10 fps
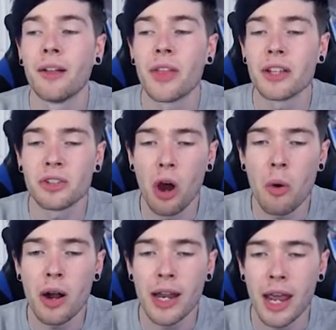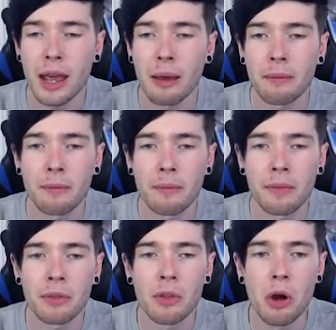There's no one here.
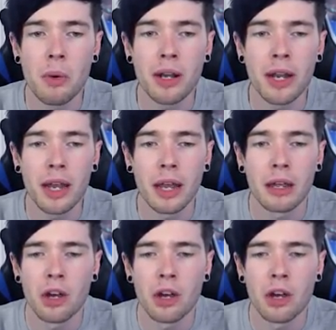No one here.